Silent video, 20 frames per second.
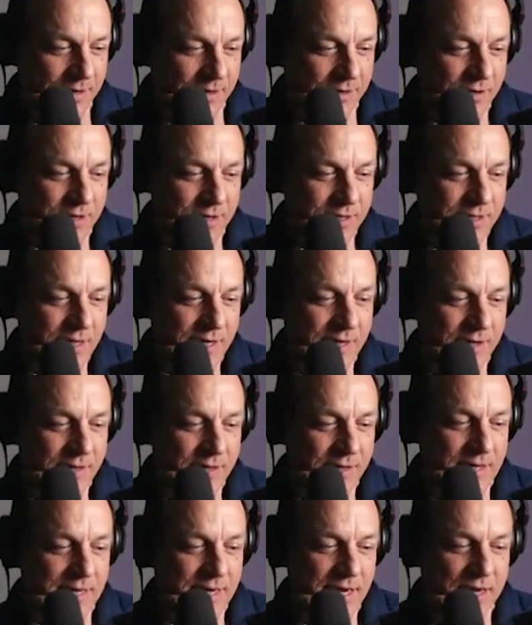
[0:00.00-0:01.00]
couldn't tell you
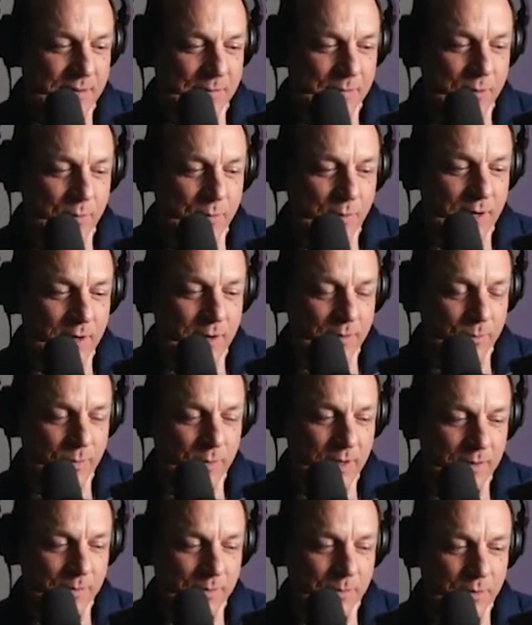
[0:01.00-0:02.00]
the date, but
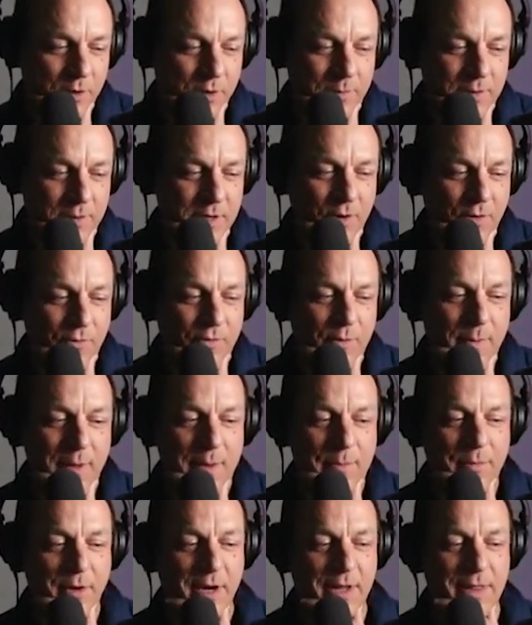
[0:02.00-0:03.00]
we'll probably all
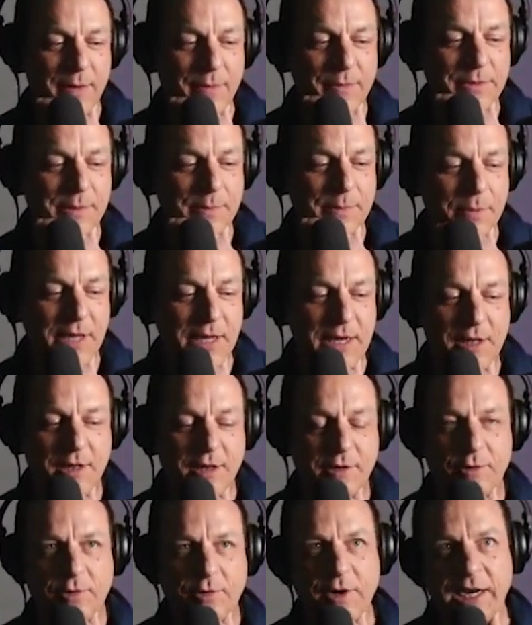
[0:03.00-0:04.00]
remember it. There was a plane
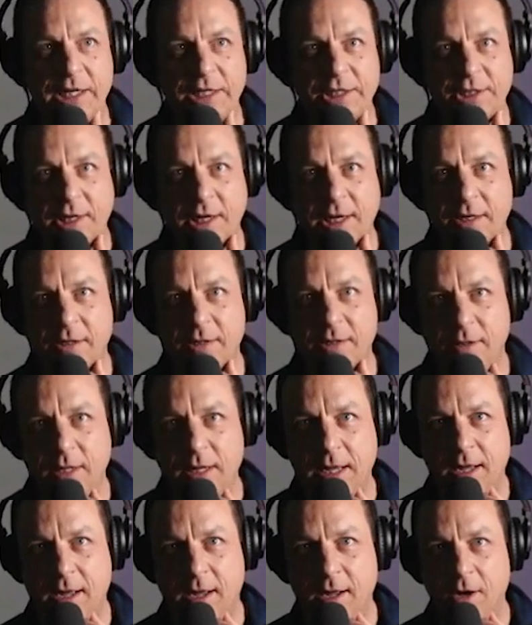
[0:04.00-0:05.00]
crash in
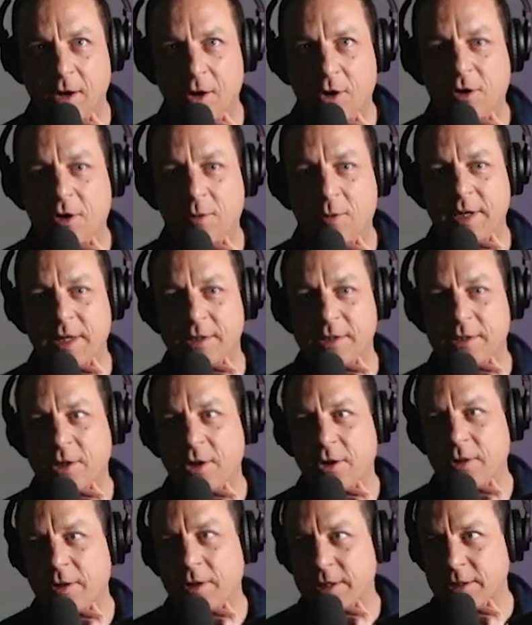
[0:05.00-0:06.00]
Lockerbie in
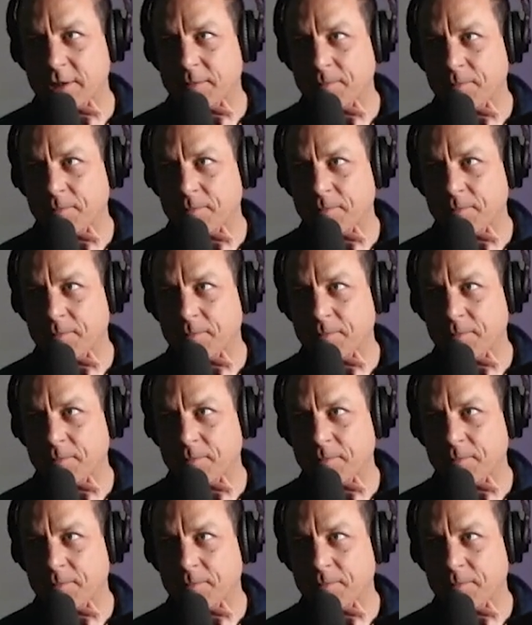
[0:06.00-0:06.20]
Scotland,